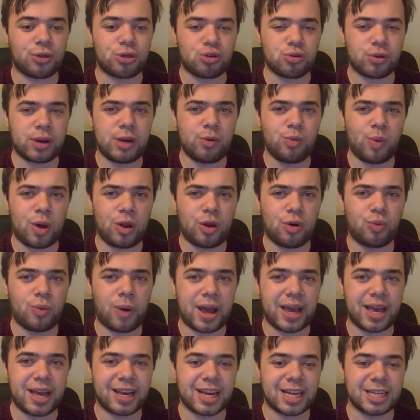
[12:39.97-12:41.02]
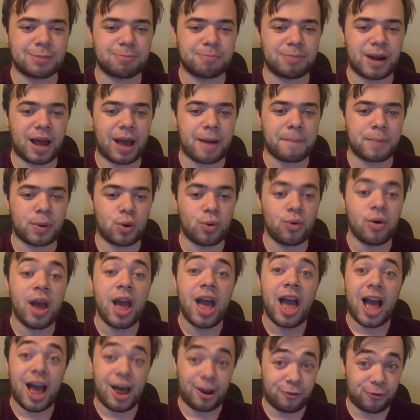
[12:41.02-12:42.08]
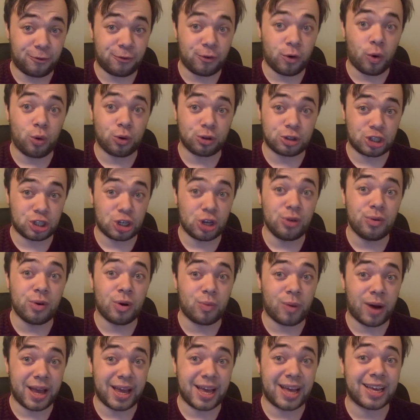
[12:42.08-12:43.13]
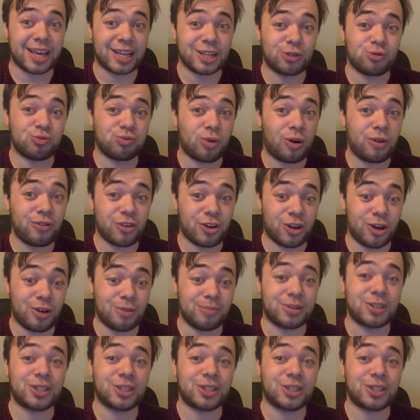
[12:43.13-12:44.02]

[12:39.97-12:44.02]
3-1 away against Blackpool and 4-2 away against Rotherham.